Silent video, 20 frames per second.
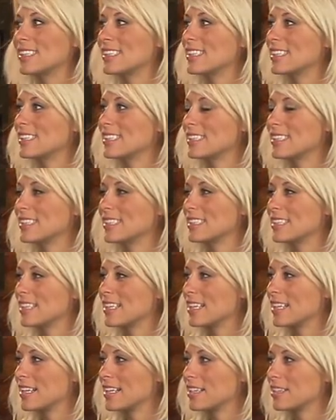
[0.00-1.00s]

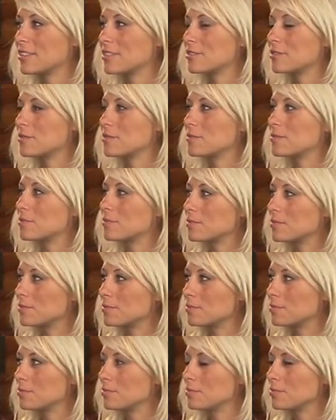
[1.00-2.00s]

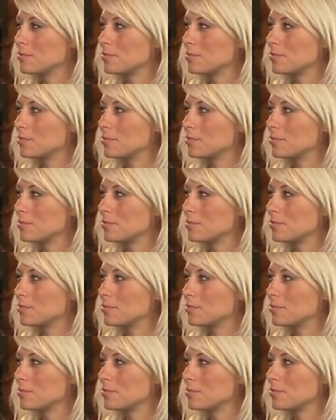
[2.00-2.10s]
No words are spoken by the person on screen.